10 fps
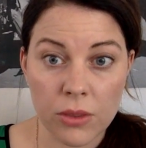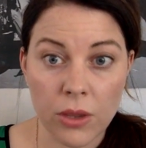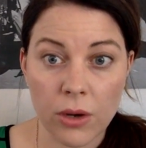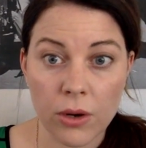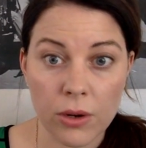
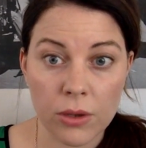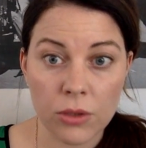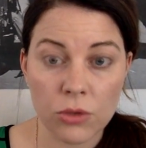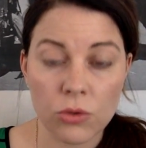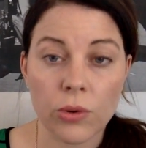there
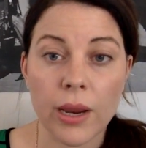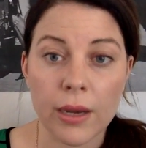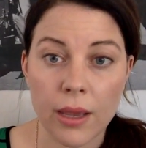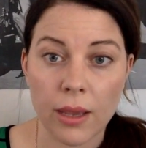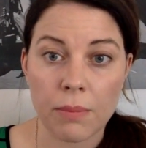you
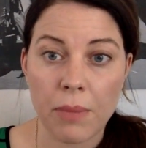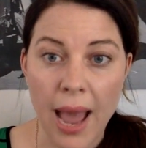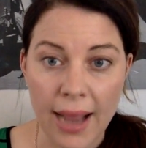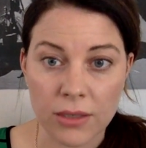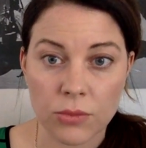create a
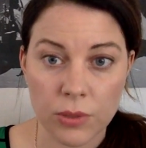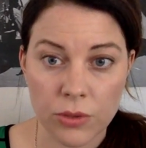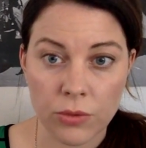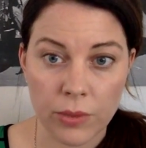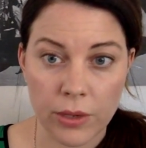pact
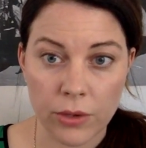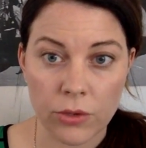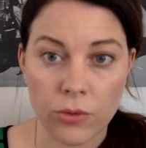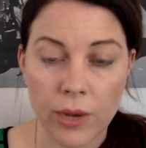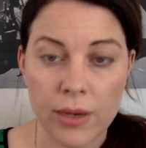with your reader.
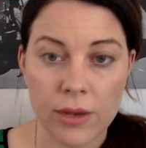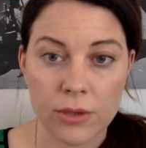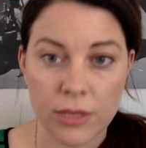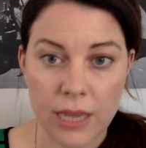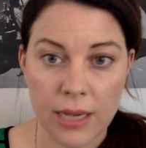You create an
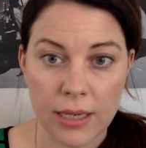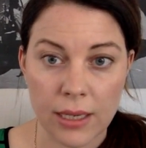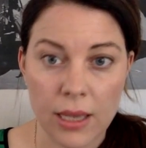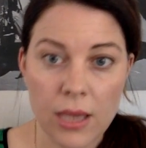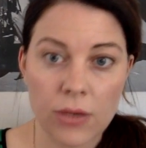
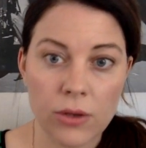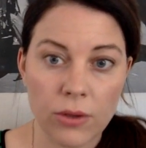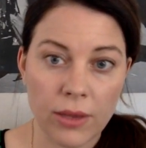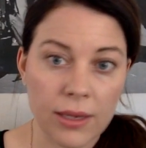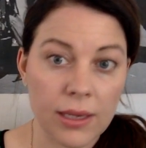understanding.
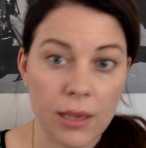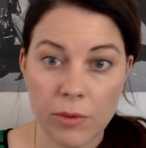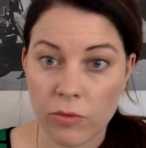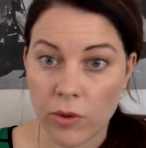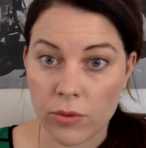Like in Game
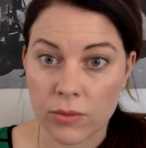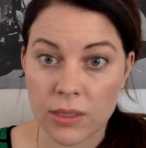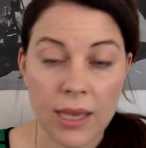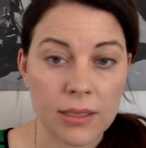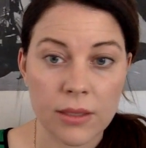of Thrones.
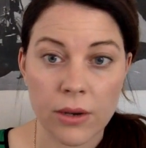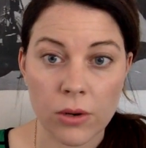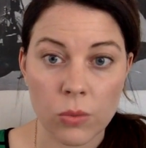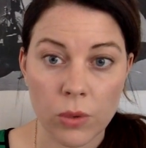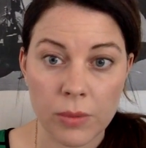Yes,
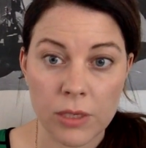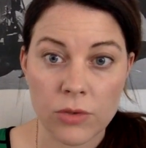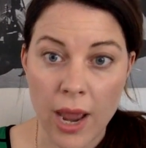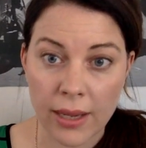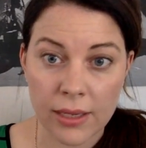there will be
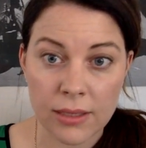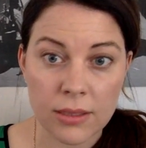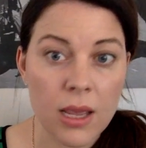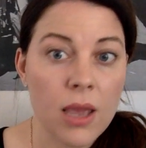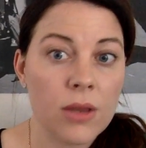dragons.